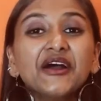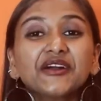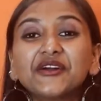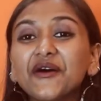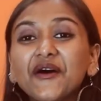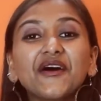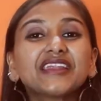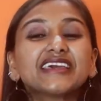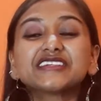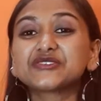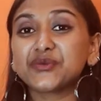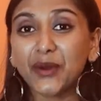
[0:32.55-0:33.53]
God
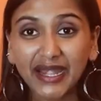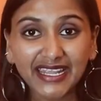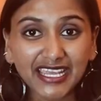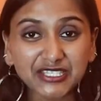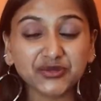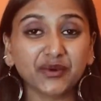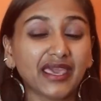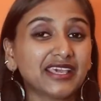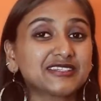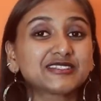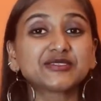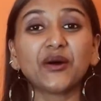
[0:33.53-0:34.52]
is ready to
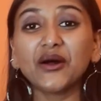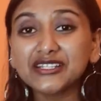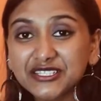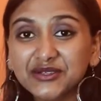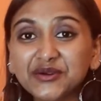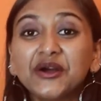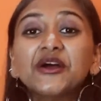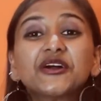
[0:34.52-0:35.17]
exalt you.